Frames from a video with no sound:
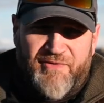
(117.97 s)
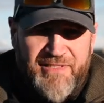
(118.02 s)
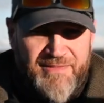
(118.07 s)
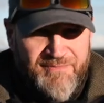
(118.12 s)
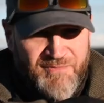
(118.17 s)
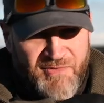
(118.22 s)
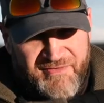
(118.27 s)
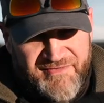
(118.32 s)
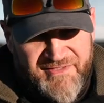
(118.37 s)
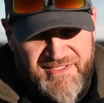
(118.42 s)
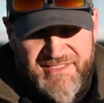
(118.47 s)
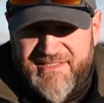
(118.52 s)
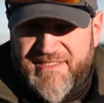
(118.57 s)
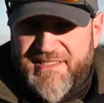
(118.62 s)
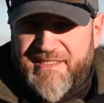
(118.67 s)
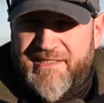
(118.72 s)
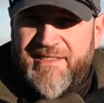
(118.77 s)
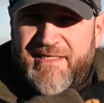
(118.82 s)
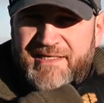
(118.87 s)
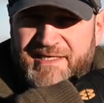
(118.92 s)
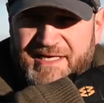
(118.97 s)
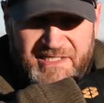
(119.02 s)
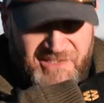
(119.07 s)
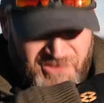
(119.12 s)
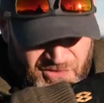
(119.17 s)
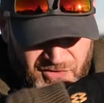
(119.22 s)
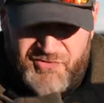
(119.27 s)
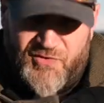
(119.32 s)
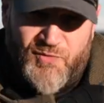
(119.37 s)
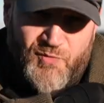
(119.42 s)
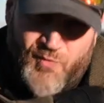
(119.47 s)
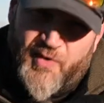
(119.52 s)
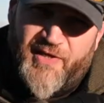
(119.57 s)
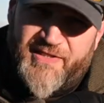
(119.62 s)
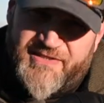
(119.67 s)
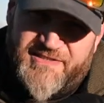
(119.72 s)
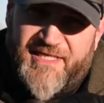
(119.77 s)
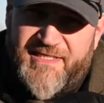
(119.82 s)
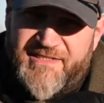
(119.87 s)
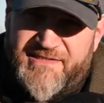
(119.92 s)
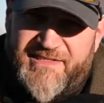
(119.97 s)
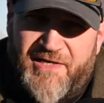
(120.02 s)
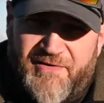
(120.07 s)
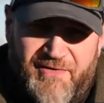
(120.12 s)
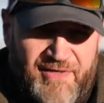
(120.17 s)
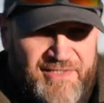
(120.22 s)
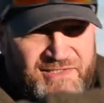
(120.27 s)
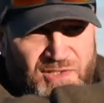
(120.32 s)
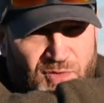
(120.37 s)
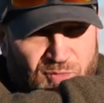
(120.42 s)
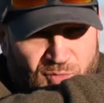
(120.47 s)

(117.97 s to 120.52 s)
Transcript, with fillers: When you move this thing, it doesn't want to change direction.